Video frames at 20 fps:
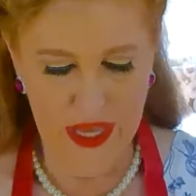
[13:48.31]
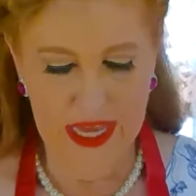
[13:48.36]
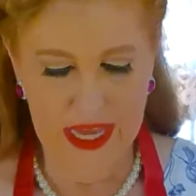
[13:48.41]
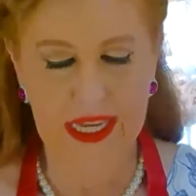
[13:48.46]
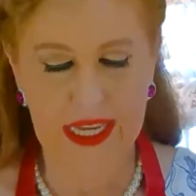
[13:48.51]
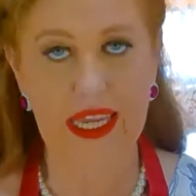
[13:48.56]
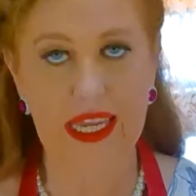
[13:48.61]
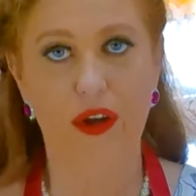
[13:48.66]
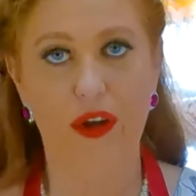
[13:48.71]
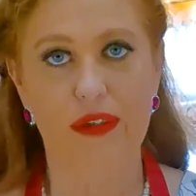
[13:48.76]
I
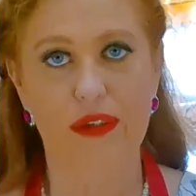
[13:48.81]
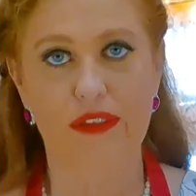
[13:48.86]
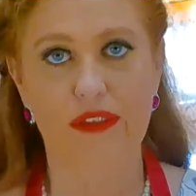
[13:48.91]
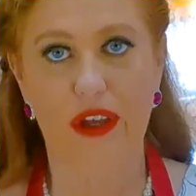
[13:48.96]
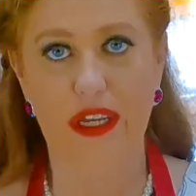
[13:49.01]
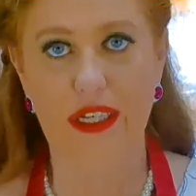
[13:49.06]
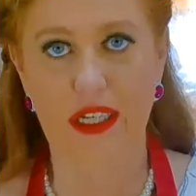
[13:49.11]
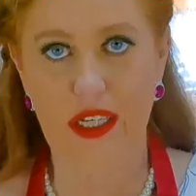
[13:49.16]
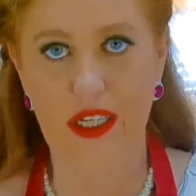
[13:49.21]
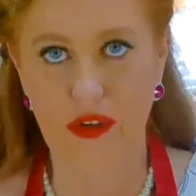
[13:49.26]
can't always
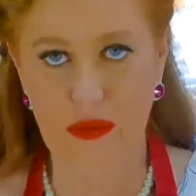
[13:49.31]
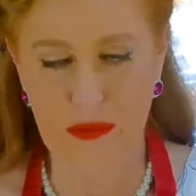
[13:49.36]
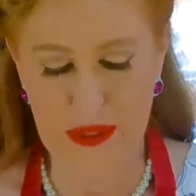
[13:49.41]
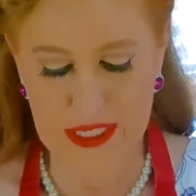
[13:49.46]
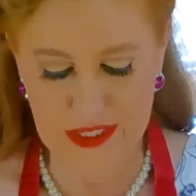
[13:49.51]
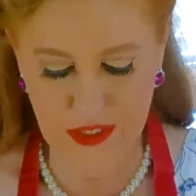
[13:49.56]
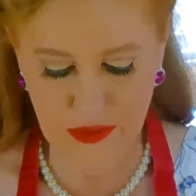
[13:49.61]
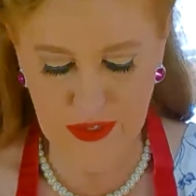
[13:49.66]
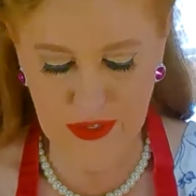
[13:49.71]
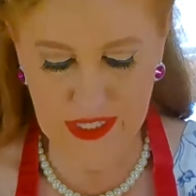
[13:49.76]
find it here in
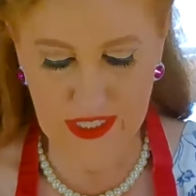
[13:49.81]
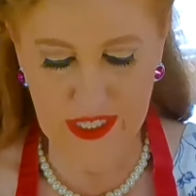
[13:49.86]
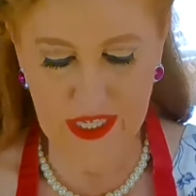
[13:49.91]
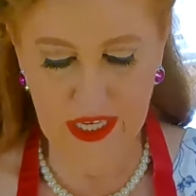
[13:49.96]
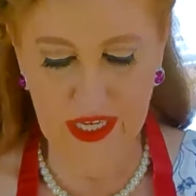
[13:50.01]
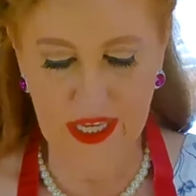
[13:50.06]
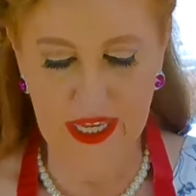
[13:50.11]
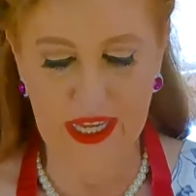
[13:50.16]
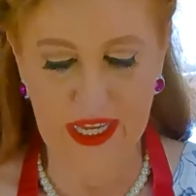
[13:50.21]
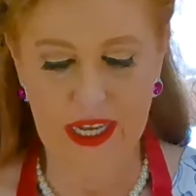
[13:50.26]

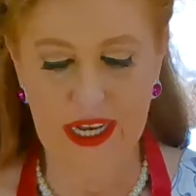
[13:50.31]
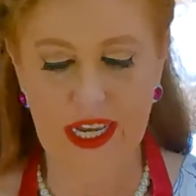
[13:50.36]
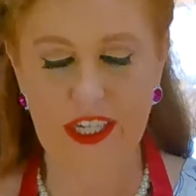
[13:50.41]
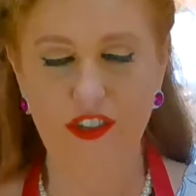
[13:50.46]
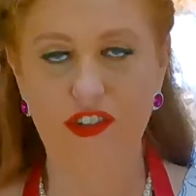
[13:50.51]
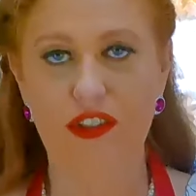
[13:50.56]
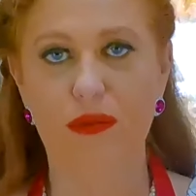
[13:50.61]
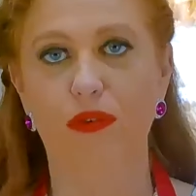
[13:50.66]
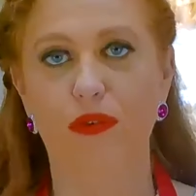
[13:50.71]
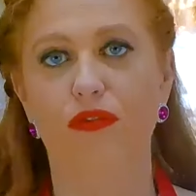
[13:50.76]
Pennsylvania, and I
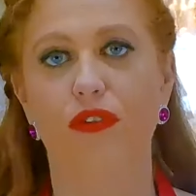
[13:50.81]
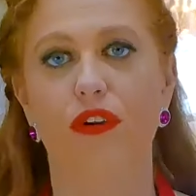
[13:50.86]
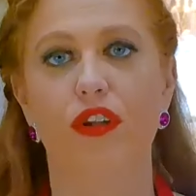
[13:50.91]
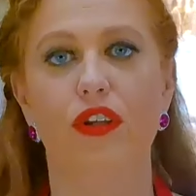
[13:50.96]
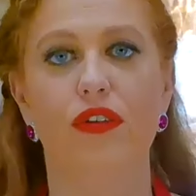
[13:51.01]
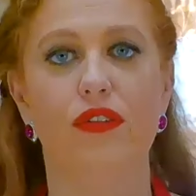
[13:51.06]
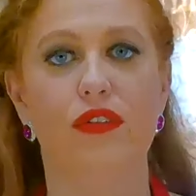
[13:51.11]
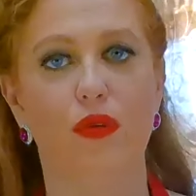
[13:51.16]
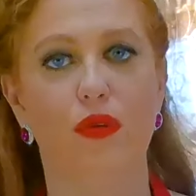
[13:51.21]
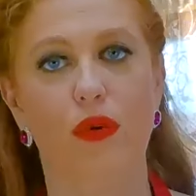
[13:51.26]
just prefer to
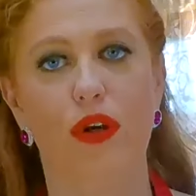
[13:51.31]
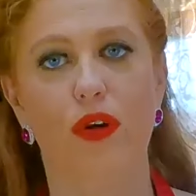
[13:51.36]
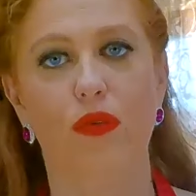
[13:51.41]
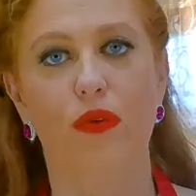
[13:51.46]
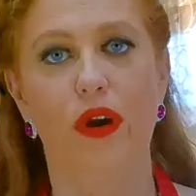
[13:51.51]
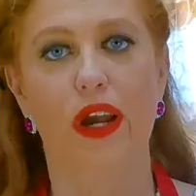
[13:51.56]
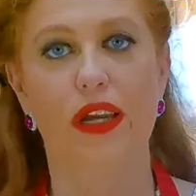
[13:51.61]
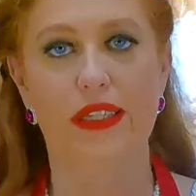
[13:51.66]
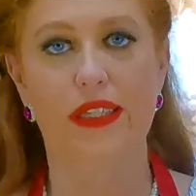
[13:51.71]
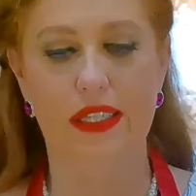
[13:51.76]
use the quick
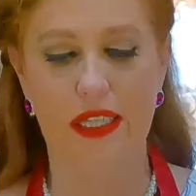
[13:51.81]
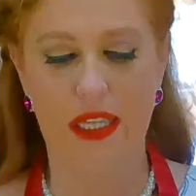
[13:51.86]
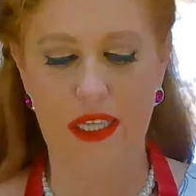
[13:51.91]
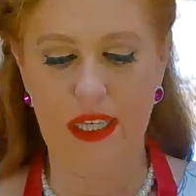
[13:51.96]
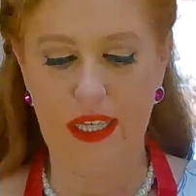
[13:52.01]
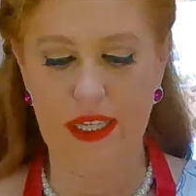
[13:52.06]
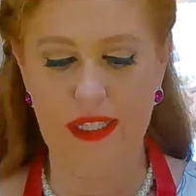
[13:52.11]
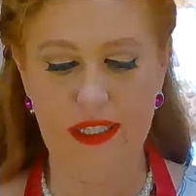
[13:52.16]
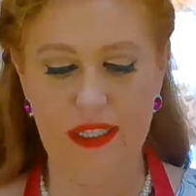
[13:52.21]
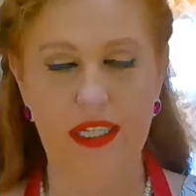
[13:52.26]
rise
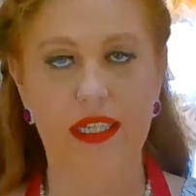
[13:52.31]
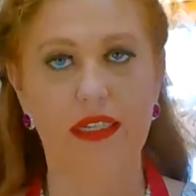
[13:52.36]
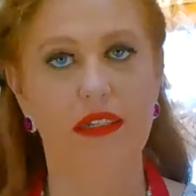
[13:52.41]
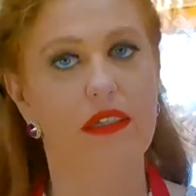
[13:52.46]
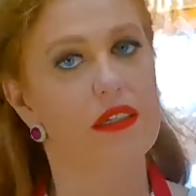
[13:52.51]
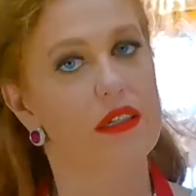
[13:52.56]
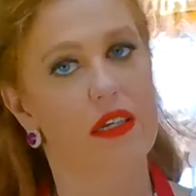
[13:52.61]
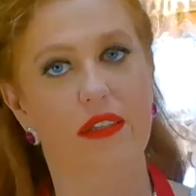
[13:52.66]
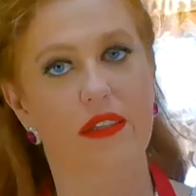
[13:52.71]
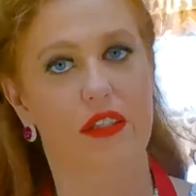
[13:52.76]
yeast.
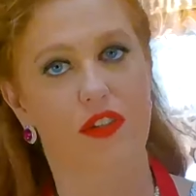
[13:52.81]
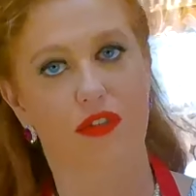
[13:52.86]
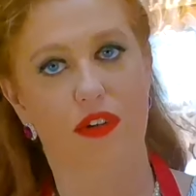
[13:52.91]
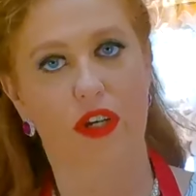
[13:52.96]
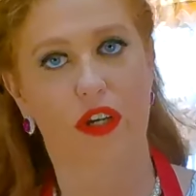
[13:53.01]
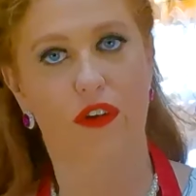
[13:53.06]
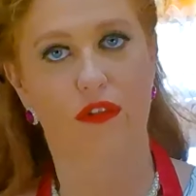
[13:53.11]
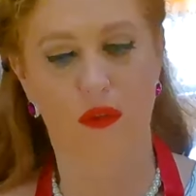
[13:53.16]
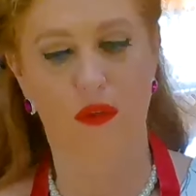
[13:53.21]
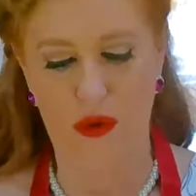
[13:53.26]
It does the
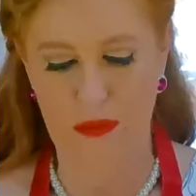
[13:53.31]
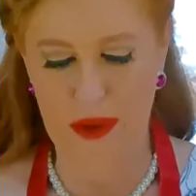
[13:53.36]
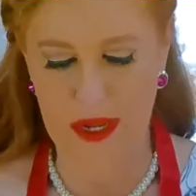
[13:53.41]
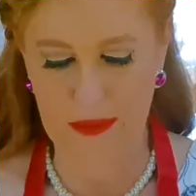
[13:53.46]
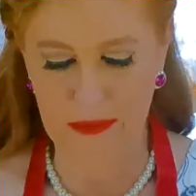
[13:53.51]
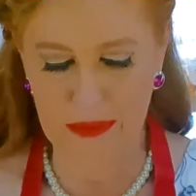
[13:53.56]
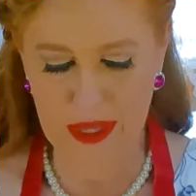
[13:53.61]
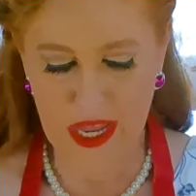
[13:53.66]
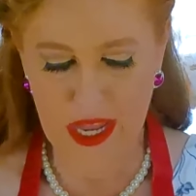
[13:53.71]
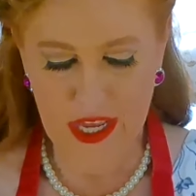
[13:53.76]
trick for me.
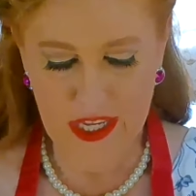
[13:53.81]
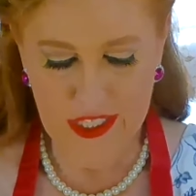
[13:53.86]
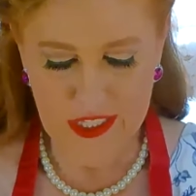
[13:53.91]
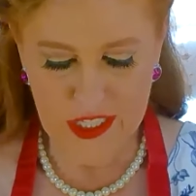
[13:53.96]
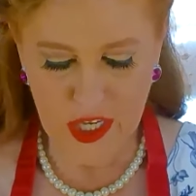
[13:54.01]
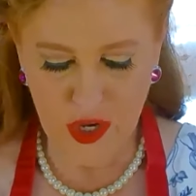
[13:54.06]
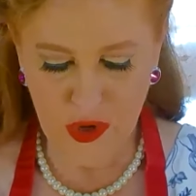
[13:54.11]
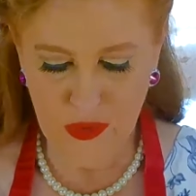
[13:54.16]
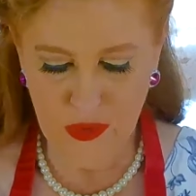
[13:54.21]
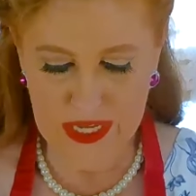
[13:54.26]

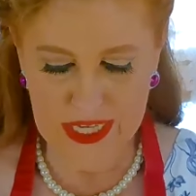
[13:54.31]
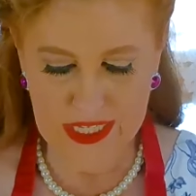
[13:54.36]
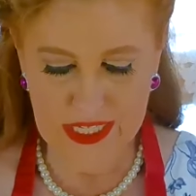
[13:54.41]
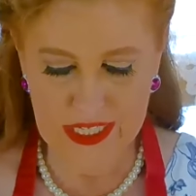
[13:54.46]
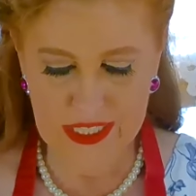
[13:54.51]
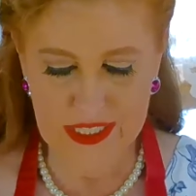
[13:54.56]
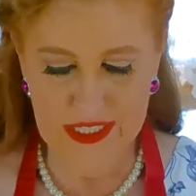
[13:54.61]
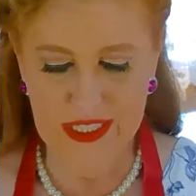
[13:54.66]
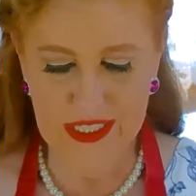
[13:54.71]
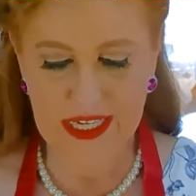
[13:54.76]
So it
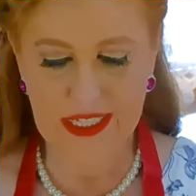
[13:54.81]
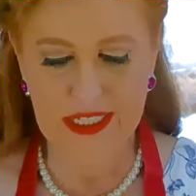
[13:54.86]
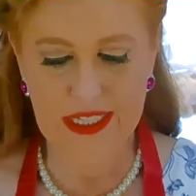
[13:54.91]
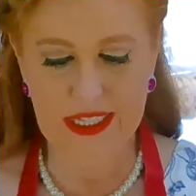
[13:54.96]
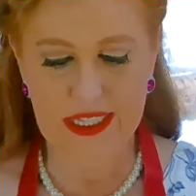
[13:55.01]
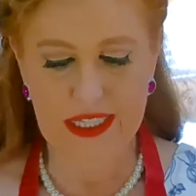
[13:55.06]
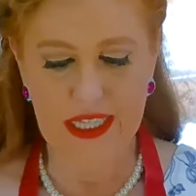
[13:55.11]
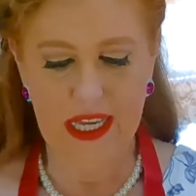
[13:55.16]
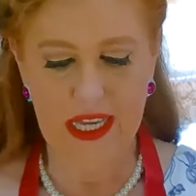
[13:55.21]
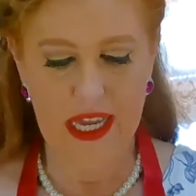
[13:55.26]
is nice.